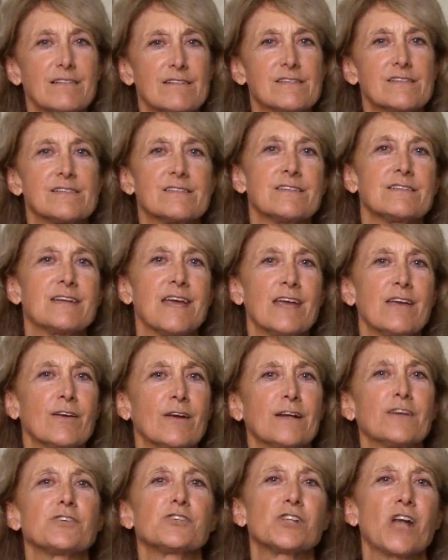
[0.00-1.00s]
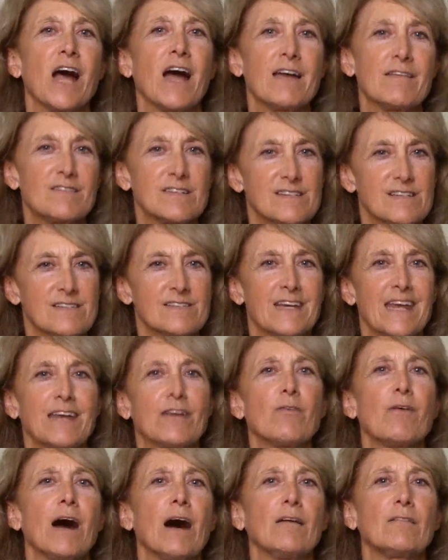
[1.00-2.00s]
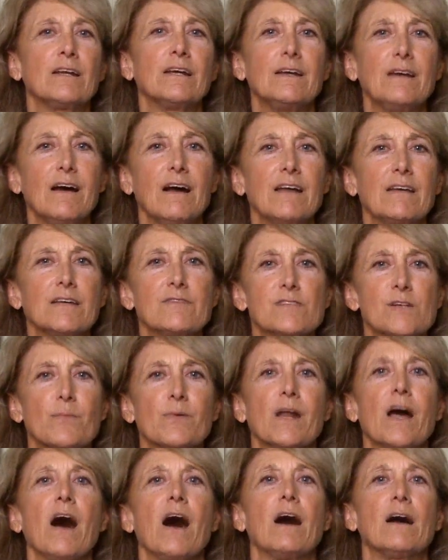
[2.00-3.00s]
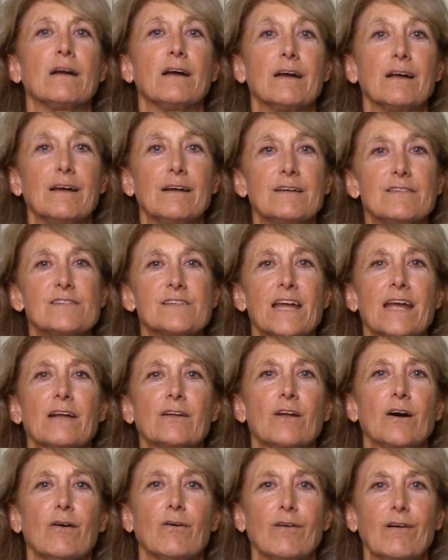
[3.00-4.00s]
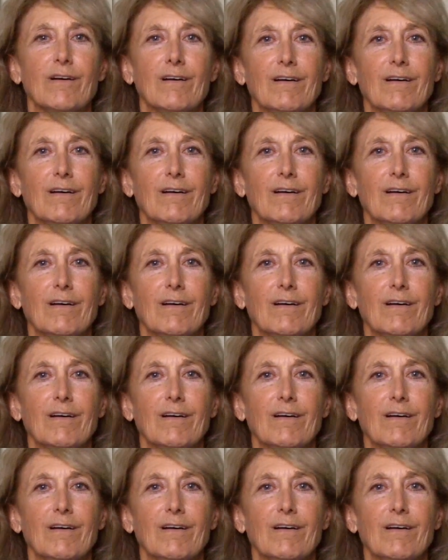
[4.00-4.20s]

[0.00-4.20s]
This is the day you're going to shine. This is the day, go out, give someone a hug, say hello.